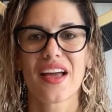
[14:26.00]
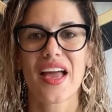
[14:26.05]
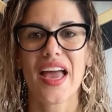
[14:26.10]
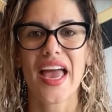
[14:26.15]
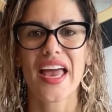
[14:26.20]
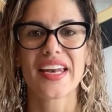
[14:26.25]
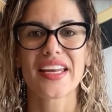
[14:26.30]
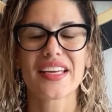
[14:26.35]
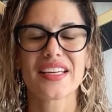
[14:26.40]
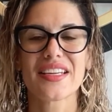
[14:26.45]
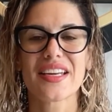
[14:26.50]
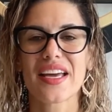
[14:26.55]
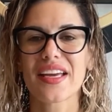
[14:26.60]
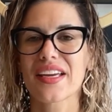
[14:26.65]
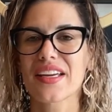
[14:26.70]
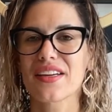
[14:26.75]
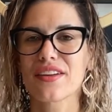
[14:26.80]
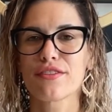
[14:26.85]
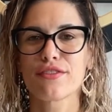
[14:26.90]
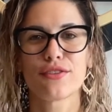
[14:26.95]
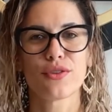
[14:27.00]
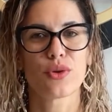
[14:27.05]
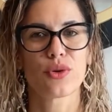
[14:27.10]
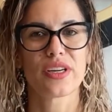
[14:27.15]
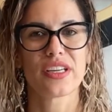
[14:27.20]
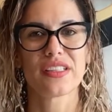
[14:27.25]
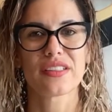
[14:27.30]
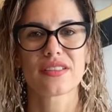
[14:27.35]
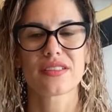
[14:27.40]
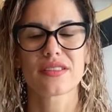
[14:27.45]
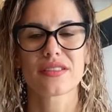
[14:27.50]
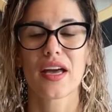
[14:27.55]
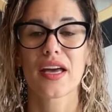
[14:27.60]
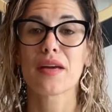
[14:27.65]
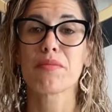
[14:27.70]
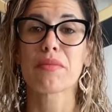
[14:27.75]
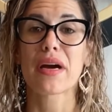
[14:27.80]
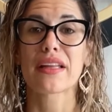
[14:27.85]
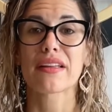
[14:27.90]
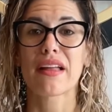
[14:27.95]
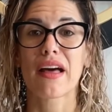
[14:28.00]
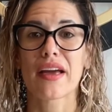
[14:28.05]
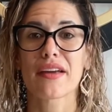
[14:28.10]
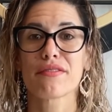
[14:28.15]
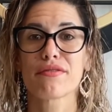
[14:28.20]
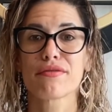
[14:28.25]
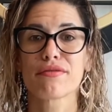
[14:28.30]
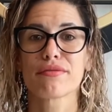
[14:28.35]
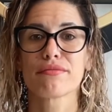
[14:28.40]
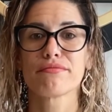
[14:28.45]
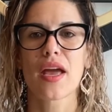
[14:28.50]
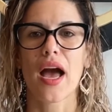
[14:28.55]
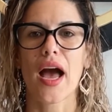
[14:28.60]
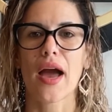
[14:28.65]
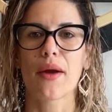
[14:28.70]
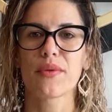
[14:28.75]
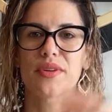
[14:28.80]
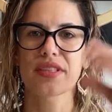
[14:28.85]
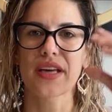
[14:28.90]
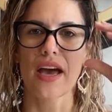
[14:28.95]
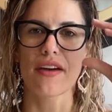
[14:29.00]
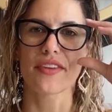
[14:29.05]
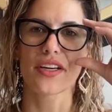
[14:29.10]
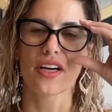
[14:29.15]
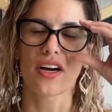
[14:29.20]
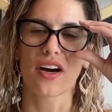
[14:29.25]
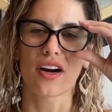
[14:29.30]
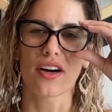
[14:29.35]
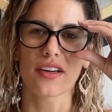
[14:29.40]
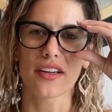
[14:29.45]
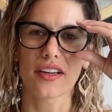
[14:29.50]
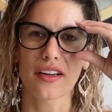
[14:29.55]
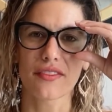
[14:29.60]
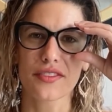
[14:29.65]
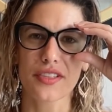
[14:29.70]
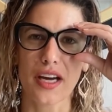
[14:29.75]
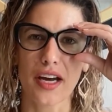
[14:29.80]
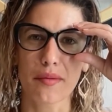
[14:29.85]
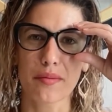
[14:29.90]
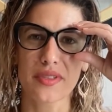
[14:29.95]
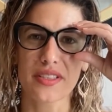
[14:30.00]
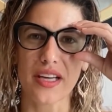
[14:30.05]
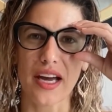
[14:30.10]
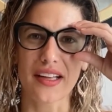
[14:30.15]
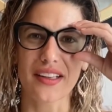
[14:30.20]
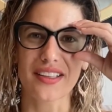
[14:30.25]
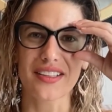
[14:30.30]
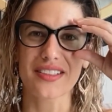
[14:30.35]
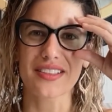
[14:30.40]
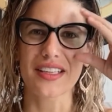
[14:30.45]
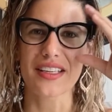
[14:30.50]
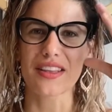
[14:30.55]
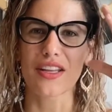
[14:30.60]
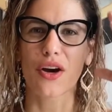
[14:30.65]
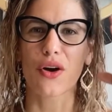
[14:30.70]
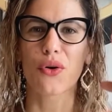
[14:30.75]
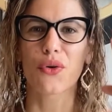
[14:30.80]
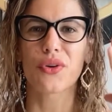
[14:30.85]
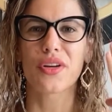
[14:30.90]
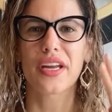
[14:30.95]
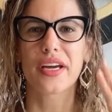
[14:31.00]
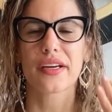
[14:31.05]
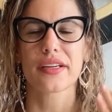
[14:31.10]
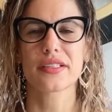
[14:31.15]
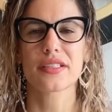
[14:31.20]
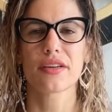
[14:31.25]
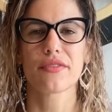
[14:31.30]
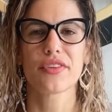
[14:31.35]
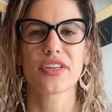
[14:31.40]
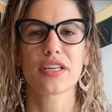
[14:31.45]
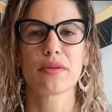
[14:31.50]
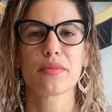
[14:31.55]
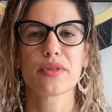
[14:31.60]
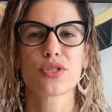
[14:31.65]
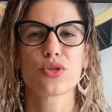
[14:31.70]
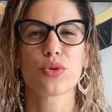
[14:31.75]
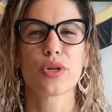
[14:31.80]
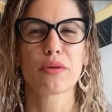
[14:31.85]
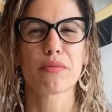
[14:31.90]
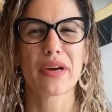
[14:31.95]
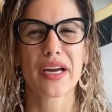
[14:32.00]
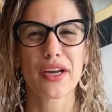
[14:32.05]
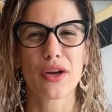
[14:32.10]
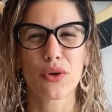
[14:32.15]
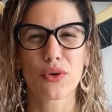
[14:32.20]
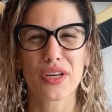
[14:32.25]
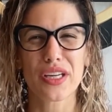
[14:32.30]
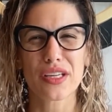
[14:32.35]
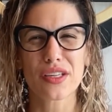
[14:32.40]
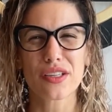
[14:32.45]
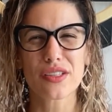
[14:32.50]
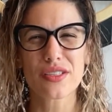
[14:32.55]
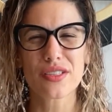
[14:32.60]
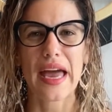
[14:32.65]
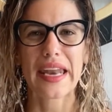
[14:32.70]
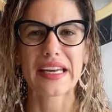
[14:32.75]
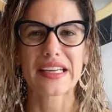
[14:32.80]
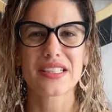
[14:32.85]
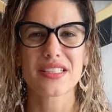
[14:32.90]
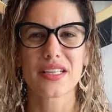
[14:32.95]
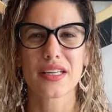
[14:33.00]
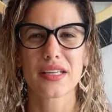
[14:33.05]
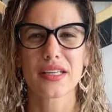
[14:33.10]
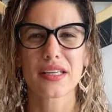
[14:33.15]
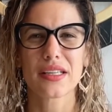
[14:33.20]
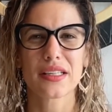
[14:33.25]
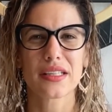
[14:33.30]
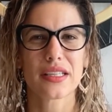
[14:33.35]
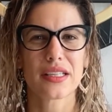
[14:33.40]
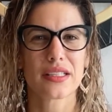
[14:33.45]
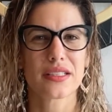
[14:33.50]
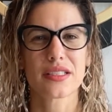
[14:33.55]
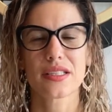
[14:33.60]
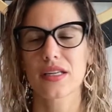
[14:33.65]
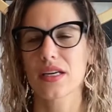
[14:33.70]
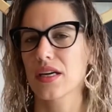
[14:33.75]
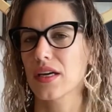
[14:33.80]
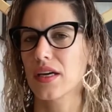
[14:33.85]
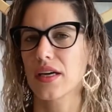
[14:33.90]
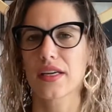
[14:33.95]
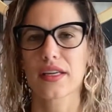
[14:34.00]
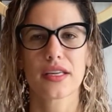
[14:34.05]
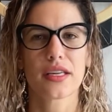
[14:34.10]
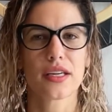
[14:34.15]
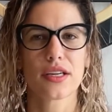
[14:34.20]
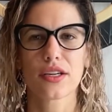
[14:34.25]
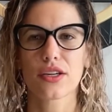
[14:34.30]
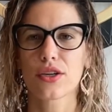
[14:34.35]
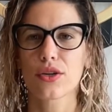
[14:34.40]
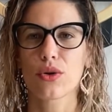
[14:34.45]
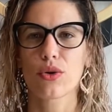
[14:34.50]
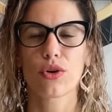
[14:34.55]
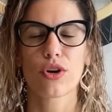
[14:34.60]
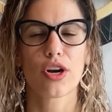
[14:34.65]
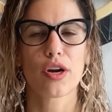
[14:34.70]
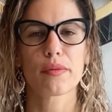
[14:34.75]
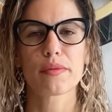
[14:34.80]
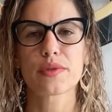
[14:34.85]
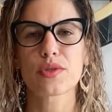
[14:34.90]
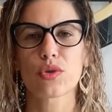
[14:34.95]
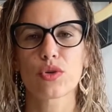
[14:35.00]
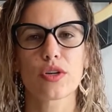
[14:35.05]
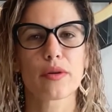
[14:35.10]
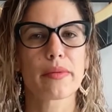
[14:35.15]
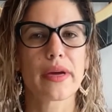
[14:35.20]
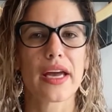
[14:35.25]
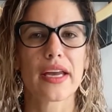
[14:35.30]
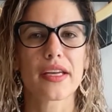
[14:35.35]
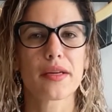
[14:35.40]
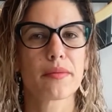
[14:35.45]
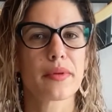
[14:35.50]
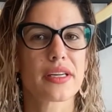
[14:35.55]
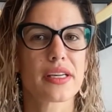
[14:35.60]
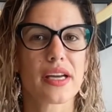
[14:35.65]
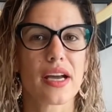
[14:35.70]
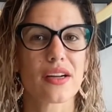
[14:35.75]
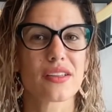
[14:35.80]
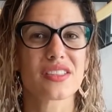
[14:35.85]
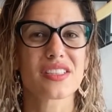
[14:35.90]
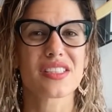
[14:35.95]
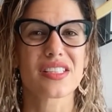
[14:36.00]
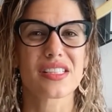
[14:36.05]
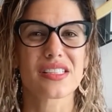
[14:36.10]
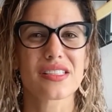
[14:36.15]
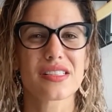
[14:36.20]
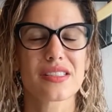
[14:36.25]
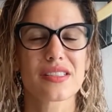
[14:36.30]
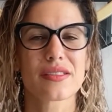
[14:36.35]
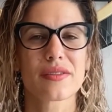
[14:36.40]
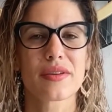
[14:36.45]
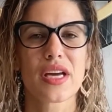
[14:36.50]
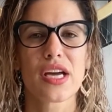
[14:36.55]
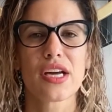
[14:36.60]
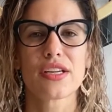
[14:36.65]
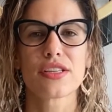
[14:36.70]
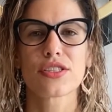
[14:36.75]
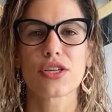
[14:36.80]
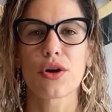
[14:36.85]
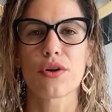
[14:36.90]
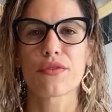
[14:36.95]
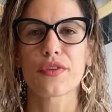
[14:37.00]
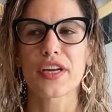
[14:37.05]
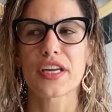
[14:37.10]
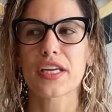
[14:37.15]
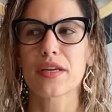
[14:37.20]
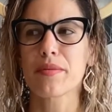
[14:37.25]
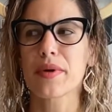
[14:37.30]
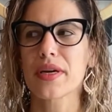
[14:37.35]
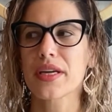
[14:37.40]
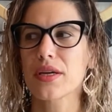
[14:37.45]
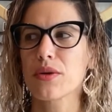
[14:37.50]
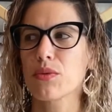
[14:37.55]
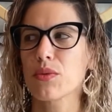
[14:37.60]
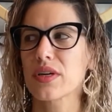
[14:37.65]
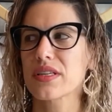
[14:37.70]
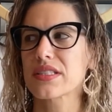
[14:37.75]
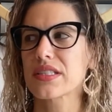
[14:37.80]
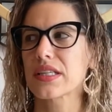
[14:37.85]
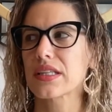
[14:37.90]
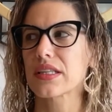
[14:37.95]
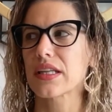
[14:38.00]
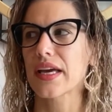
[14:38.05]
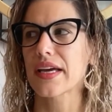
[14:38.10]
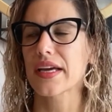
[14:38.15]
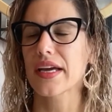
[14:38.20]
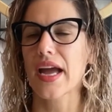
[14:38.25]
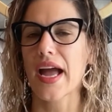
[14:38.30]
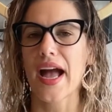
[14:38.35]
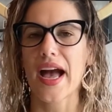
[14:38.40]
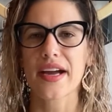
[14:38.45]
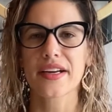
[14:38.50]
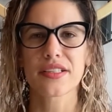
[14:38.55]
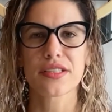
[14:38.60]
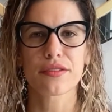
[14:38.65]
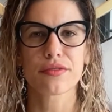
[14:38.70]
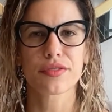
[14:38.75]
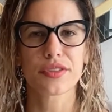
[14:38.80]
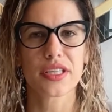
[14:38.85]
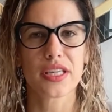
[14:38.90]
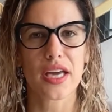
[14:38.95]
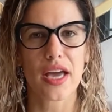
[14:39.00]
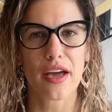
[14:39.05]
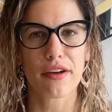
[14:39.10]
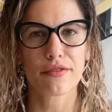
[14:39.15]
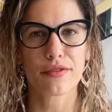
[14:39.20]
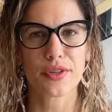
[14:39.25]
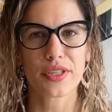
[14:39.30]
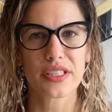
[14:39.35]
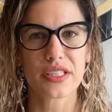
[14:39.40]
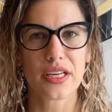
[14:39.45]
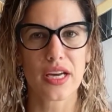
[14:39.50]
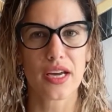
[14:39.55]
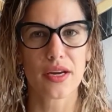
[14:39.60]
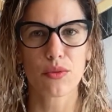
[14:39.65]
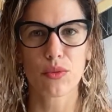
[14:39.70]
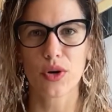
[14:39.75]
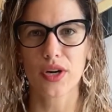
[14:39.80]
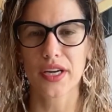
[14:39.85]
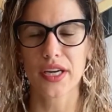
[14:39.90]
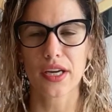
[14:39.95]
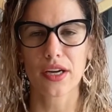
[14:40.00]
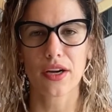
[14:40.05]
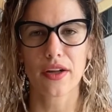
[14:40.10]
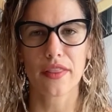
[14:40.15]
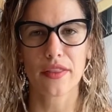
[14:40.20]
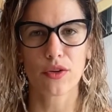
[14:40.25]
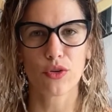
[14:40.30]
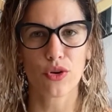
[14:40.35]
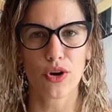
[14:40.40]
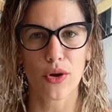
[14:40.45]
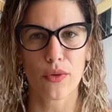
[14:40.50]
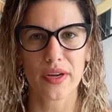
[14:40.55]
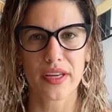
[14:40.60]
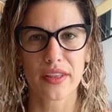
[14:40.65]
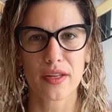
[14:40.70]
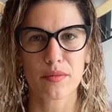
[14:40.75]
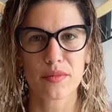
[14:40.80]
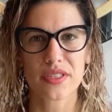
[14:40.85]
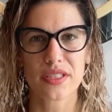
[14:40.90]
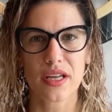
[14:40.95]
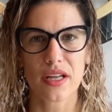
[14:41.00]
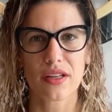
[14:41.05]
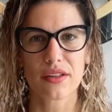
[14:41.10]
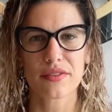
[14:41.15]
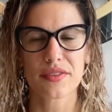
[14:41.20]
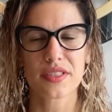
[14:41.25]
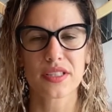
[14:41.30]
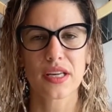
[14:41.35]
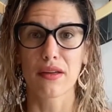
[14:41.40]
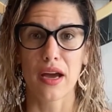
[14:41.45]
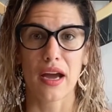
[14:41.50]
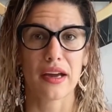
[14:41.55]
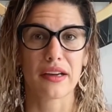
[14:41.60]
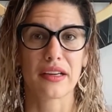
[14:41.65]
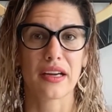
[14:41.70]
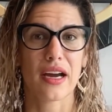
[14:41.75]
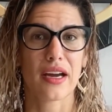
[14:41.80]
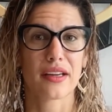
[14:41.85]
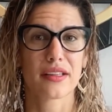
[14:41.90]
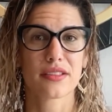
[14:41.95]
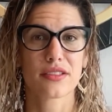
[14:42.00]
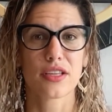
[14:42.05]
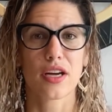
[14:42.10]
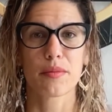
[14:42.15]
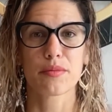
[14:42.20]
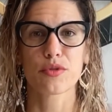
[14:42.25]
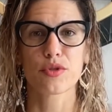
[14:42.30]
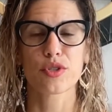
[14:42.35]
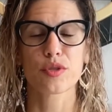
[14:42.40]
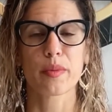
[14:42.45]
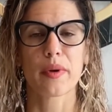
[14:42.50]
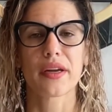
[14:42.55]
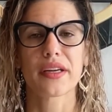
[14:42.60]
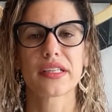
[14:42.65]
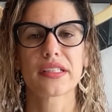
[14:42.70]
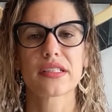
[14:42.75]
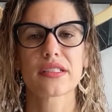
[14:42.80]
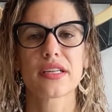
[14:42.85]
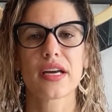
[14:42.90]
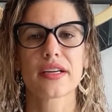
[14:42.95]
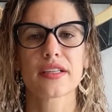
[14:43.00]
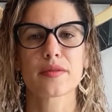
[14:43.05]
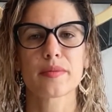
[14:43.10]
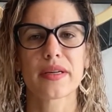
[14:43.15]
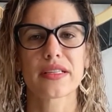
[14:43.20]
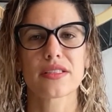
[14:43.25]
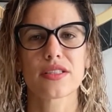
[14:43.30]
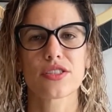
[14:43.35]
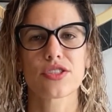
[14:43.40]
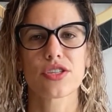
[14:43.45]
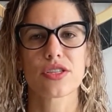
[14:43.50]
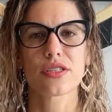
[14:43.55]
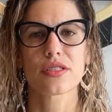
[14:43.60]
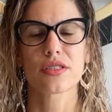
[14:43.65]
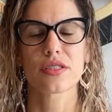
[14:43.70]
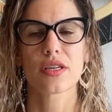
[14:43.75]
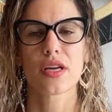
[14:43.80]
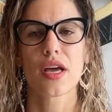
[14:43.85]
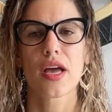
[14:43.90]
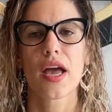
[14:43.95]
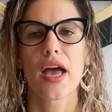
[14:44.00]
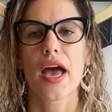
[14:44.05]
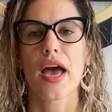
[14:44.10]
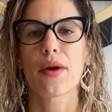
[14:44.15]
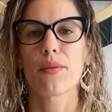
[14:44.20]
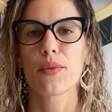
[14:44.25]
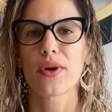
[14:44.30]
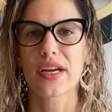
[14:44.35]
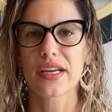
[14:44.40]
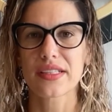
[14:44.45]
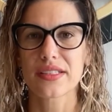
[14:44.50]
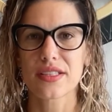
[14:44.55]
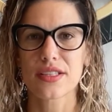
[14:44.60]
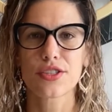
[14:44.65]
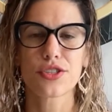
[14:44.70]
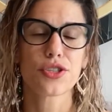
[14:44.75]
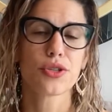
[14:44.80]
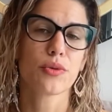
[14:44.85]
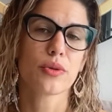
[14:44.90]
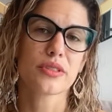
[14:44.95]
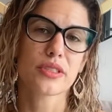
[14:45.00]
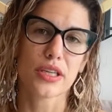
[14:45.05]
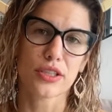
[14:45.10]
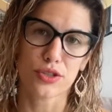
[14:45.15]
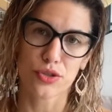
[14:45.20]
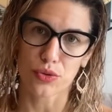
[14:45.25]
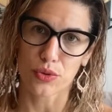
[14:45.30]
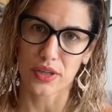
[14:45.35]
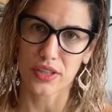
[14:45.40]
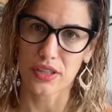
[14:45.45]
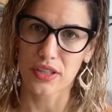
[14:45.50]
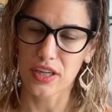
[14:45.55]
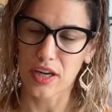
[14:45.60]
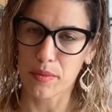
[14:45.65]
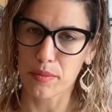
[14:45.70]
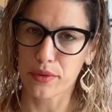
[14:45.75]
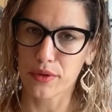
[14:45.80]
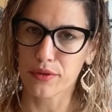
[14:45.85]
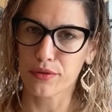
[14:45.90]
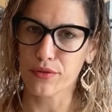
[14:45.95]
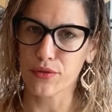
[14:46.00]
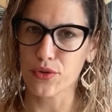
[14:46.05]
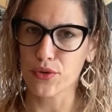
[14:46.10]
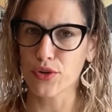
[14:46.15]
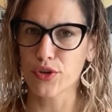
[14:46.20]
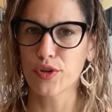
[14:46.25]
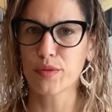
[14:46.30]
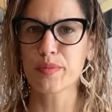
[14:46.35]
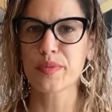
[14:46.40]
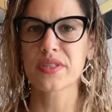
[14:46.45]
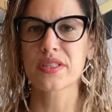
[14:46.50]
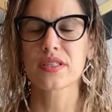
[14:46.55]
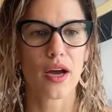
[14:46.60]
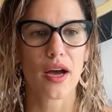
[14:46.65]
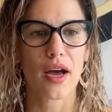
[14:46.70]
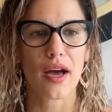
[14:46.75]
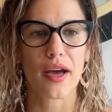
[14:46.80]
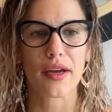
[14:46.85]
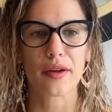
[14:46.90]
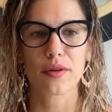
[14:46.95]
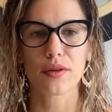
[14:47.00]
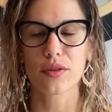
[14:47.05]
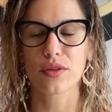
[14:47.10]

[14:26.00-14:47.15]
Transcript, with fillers: any negative noise in my life. I was having a hard enough time silencing the own negativity between my own ears, and I didn't need to hear or absorb anybody else's. So if anybody wasn't like actively every day working on growing themselves, I kind of stopped responding to text messages. And what I did do was I joined a couple of groups. I